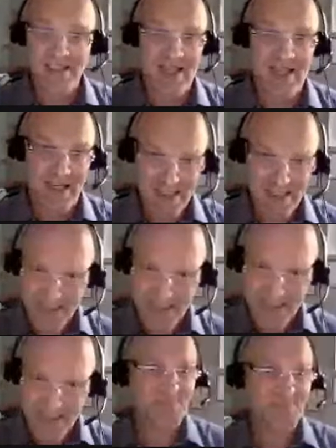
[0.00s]
So
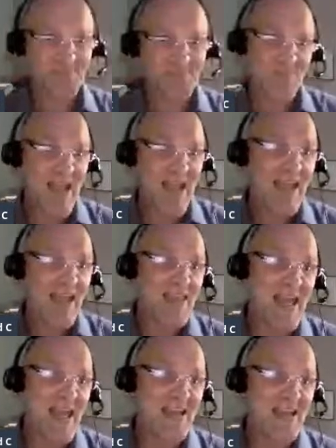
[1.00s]
that's nice.
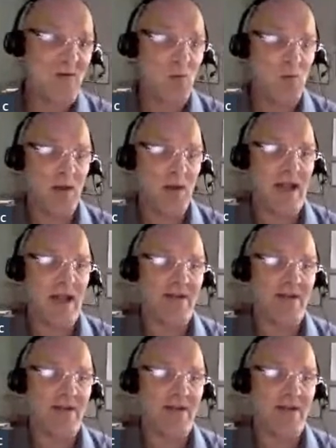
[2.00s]
And then